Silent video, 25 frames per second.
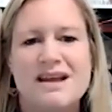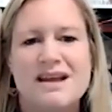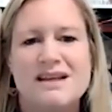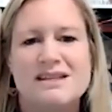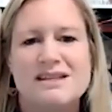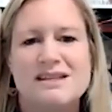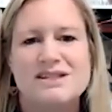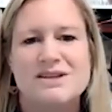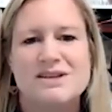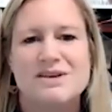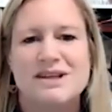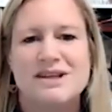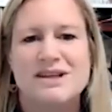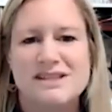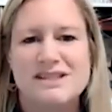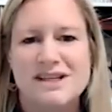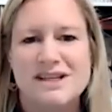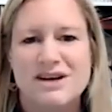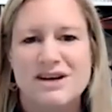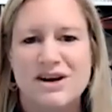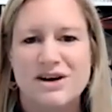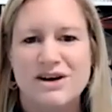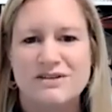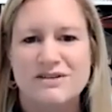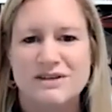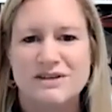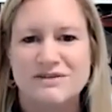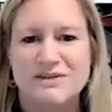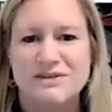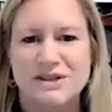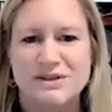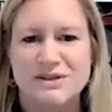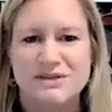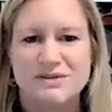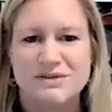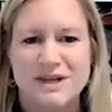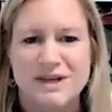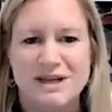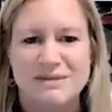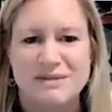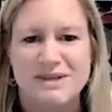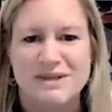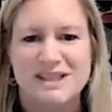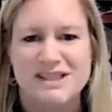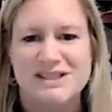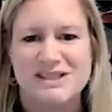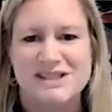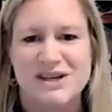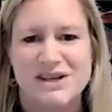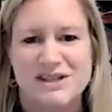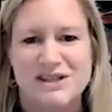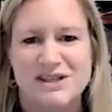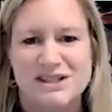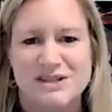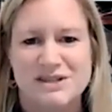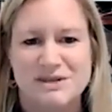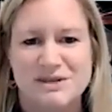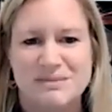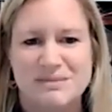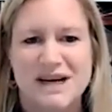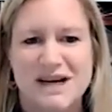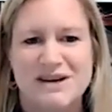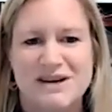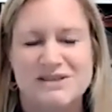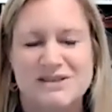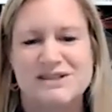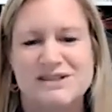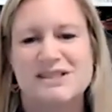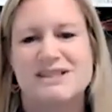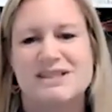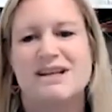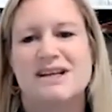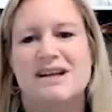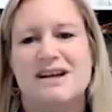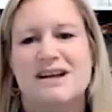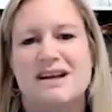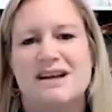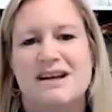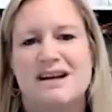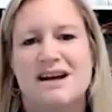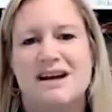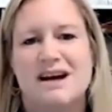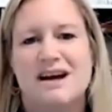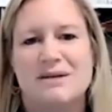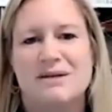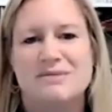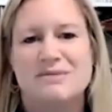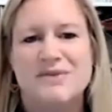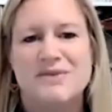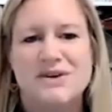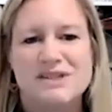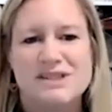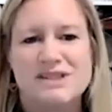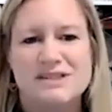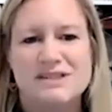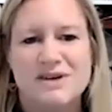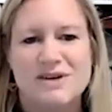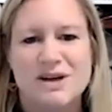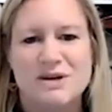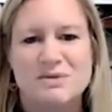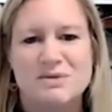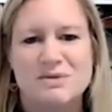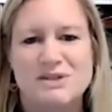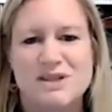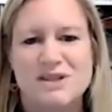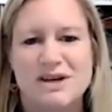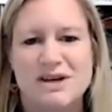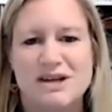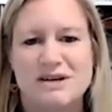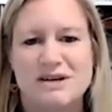So here's an overview of what I'm going to talk to you about. First of all, we'll talk